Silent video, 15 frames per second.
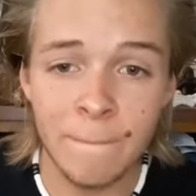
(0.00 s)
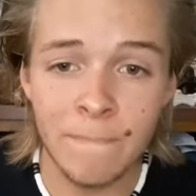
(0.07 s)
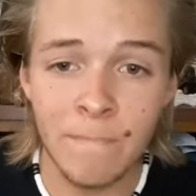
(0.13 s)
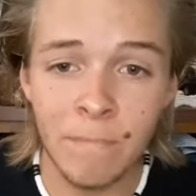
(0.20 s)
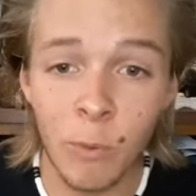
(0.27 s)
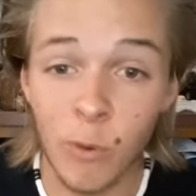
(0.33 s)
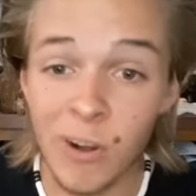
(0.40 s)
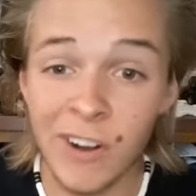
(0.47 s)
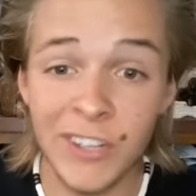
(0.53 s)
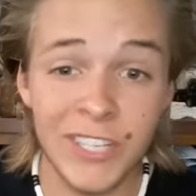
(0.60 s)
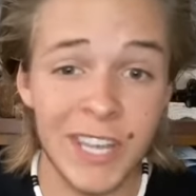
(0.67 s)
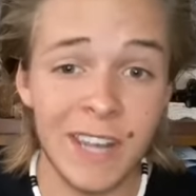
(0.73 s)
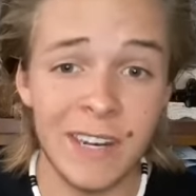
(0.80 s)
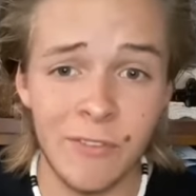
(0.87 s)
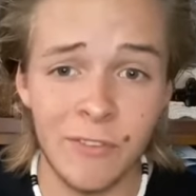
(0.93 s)
But we're not just
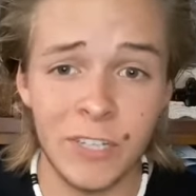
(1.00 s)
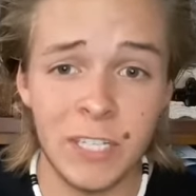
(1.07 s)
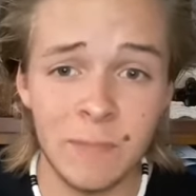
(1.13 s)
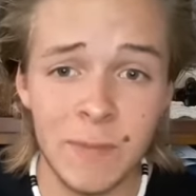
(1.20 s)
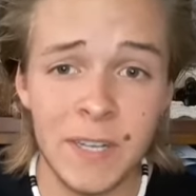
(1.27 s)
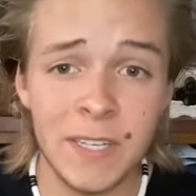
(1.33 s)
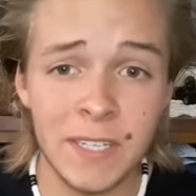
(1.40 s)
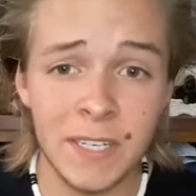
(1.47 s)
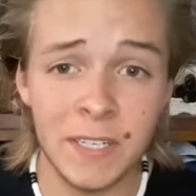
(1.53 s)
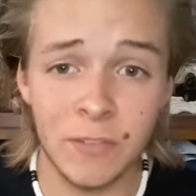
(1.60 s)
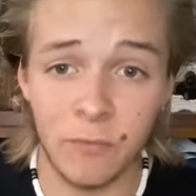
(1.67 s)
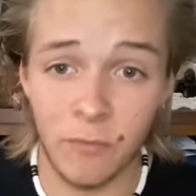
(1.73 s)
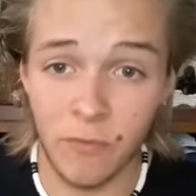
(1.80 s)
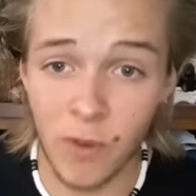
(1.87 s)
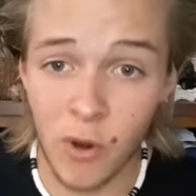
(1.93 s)
getting different species
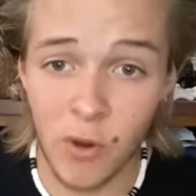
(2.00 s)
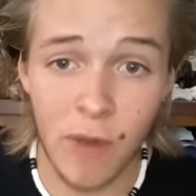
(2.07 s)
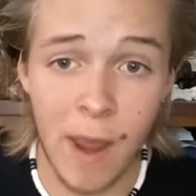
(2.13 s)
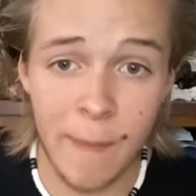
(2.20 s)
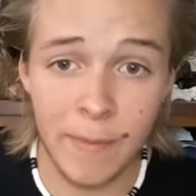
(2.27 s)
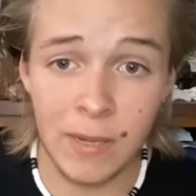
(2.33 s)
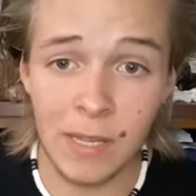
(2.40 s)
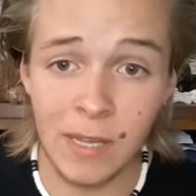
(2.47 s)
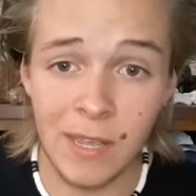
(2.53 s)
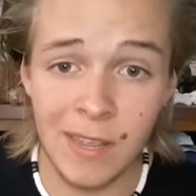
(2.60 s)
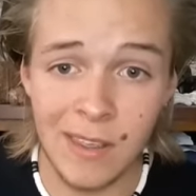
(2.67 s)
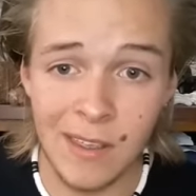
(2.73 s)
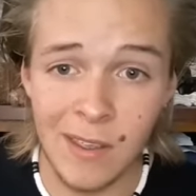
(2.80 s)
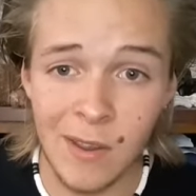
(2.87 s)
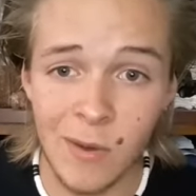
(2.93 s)
very rapidly,
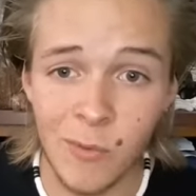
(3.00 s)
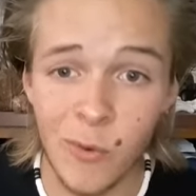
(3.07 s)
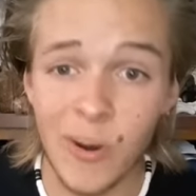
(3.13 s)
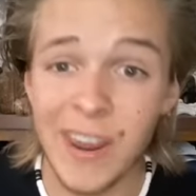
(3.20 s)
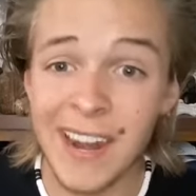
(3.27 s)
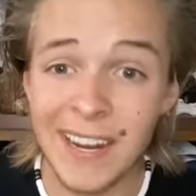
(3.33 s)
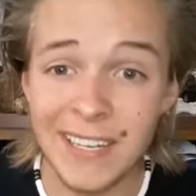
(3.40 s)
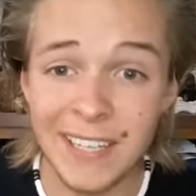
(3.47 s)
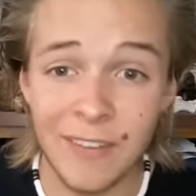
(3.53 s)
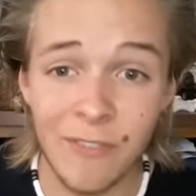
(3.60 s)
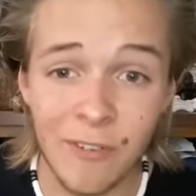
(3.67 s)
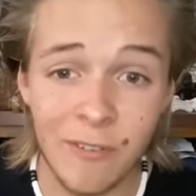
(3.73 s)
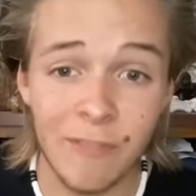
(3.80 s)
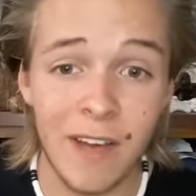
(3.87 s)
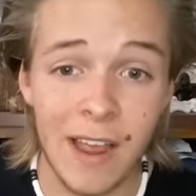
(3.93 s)
we're getting
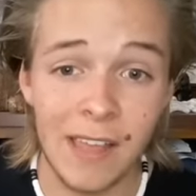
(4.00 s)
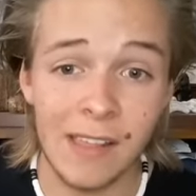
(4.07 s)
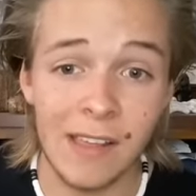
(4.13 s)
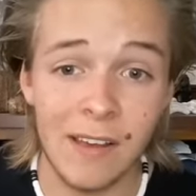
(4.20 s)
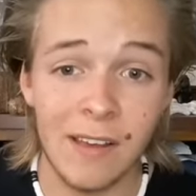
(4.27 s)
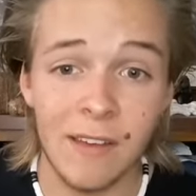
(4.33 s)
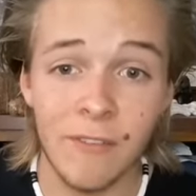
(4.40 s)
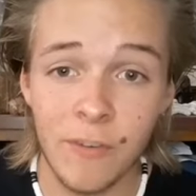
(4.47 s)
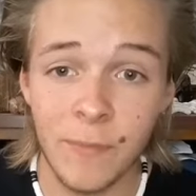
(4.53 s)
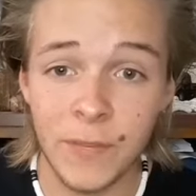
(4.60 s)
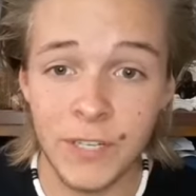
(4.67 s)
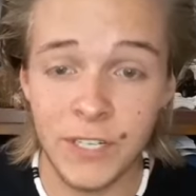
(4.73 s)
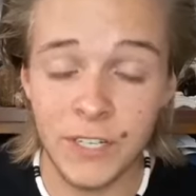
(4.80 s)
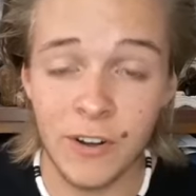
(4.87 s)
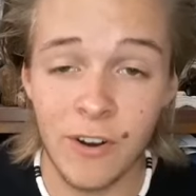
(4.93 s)
different phyla from the
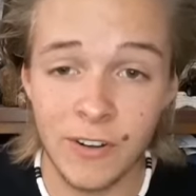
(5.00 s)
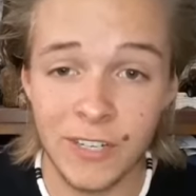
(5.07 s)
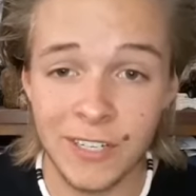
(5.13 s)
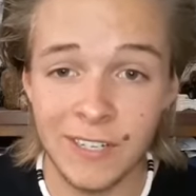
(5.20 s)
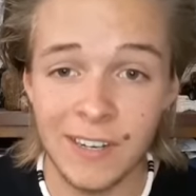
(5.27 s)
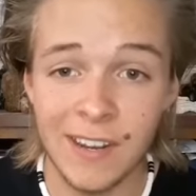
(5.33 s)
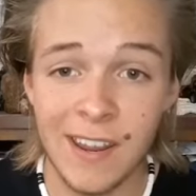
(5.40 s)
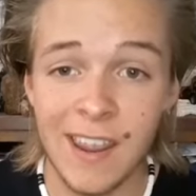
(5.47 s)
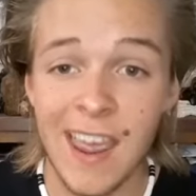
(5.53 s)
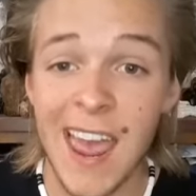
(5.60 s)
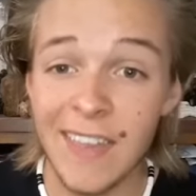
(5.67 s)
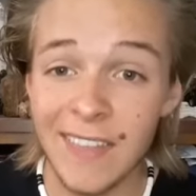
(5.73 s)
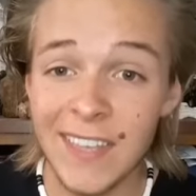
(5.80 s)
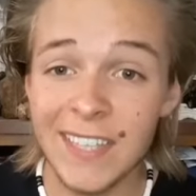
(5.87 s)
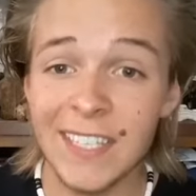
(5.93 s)
start.
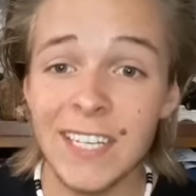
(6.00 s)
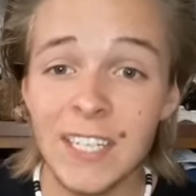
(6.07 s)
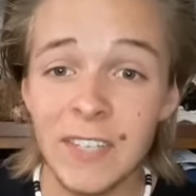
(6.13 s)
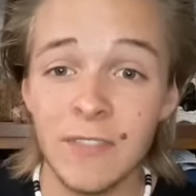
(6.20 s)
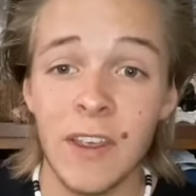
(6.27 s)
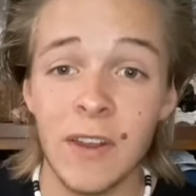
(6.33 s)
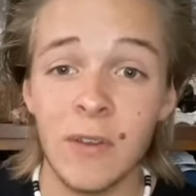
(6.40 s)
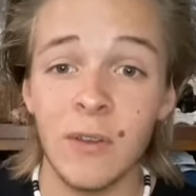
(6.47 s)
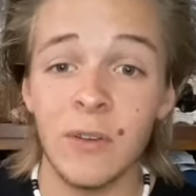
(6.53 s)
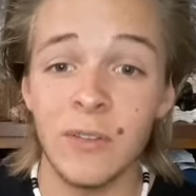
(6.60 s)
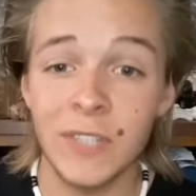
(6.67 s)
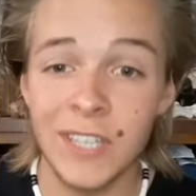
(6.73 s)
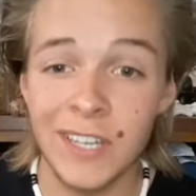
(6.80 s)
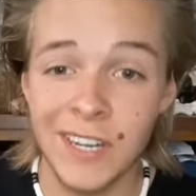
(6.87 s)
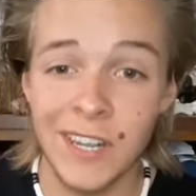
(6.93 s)
And this is fatal
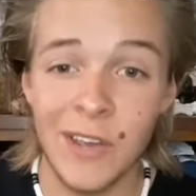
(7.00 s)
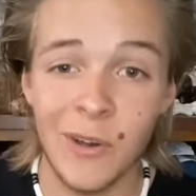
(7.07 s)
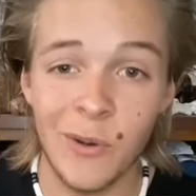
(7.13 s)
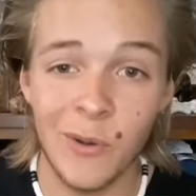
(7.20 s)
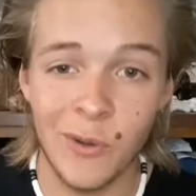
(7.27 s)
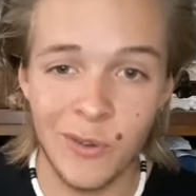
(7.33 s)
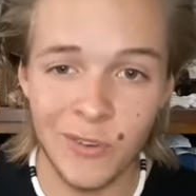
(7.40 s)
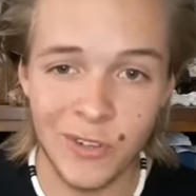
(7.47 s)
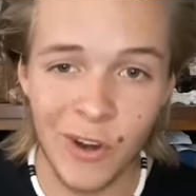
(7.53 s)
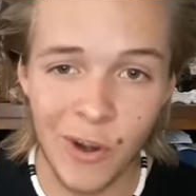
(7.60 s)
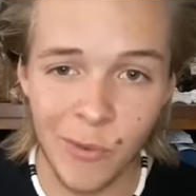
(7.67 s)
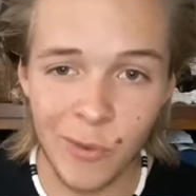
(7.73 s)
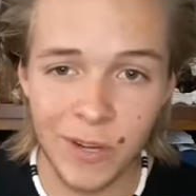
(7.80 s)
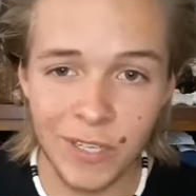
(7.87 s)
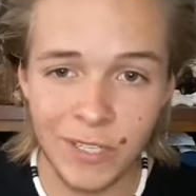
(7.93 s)
to
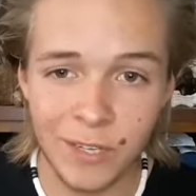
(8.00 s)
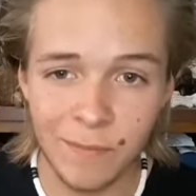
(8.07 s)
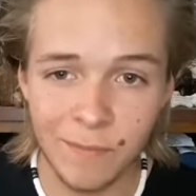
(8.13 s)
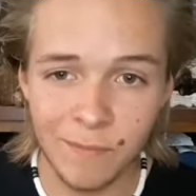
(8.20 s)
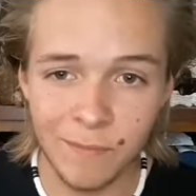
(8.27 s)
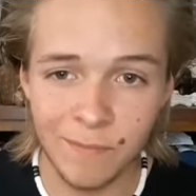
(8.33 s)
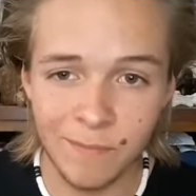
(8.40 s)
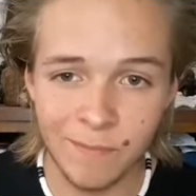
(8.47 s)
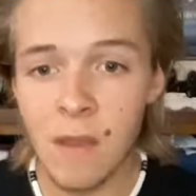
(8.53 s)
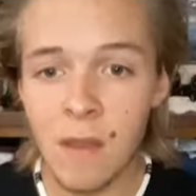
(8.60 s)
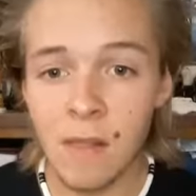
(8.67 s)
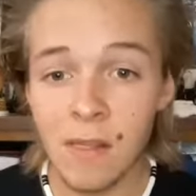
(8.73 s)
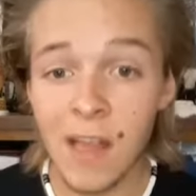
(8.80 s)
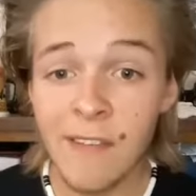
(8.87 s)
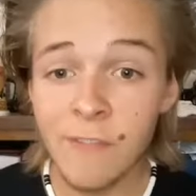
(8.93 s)
Neo-Darwinism.
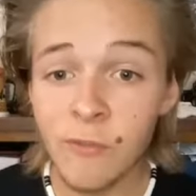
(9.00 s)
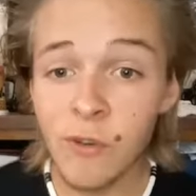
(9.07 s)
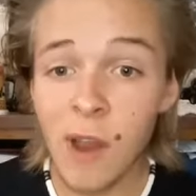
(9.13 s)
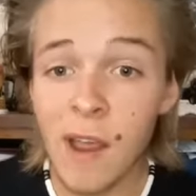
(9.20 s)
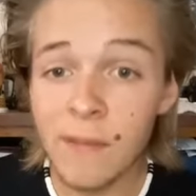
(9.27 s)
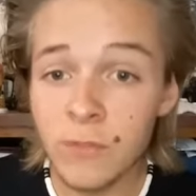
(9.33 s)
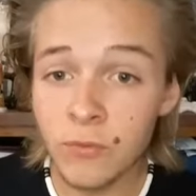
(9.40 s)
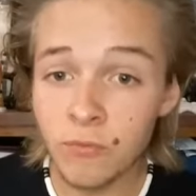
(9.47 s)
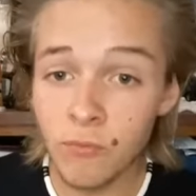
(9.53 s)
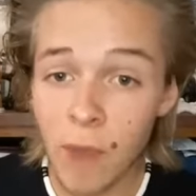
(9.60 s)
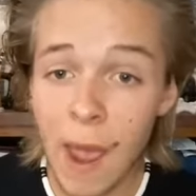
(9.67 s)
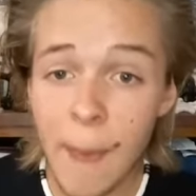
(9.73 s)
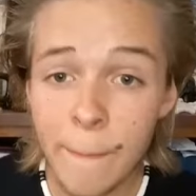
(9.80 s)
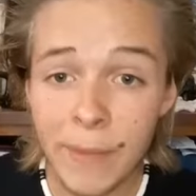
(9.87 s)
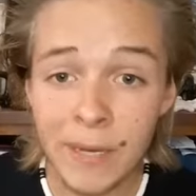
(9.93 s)
Life arrives
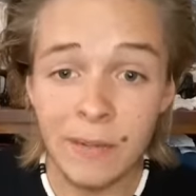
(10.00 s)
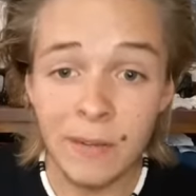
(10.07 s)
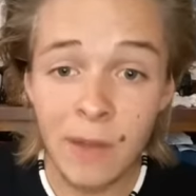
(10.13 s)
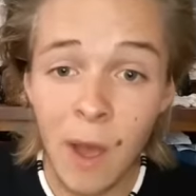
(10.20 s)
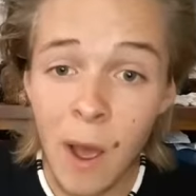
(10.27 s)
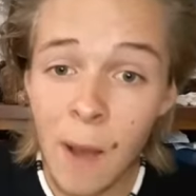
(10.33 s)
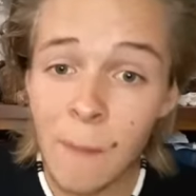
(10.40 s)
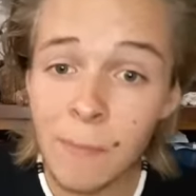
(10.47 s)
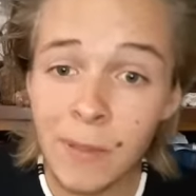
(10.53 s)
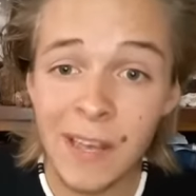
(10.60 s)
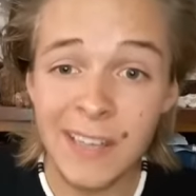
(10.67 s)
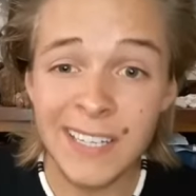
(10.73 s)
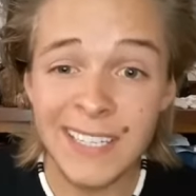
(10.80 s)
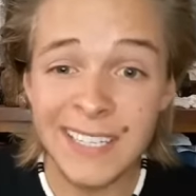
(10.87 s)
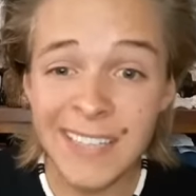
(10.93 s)
rapid,
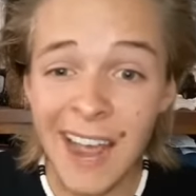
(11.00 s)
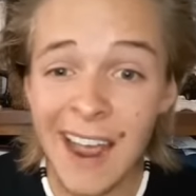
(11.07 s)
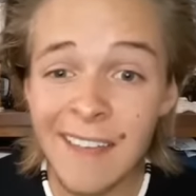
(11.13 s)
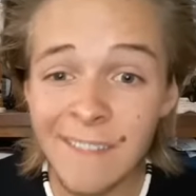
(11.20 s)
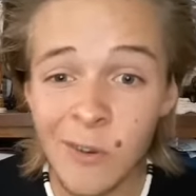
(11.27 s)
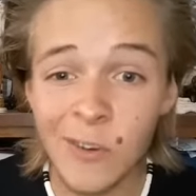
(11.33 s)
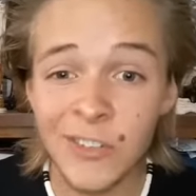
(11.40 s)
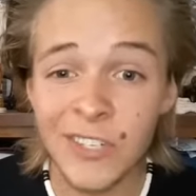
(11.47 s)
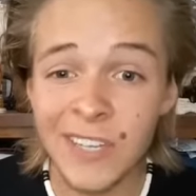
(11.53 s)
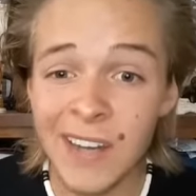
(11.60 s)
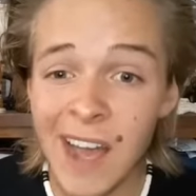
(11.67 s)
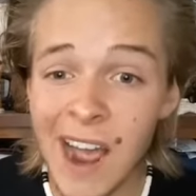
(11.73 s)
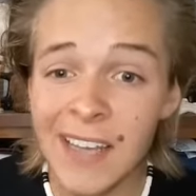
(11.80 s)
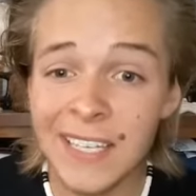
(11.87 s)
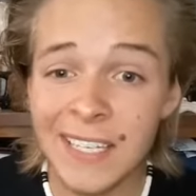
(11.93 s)
complex, diverse, and
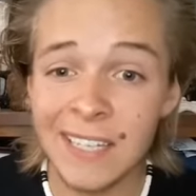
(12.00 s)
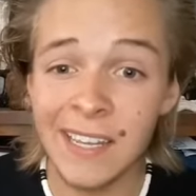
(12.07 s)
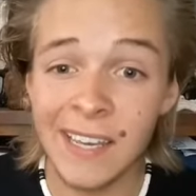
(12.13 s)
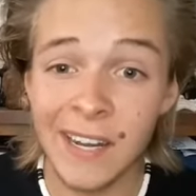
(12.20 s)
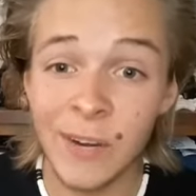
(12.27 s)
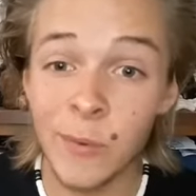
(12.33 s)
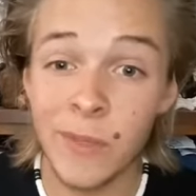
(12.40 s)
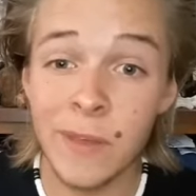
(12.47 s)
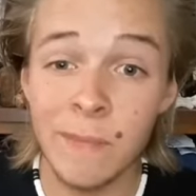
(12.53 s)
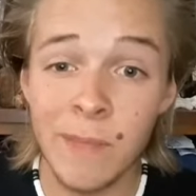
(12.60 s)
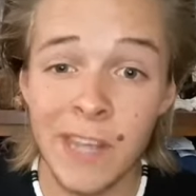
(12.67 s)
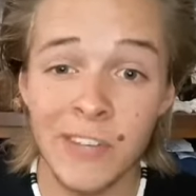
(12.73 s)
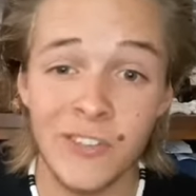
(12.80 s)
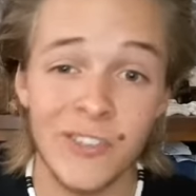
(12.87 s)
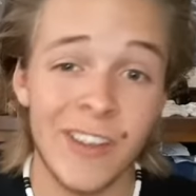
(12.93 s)
isolated within major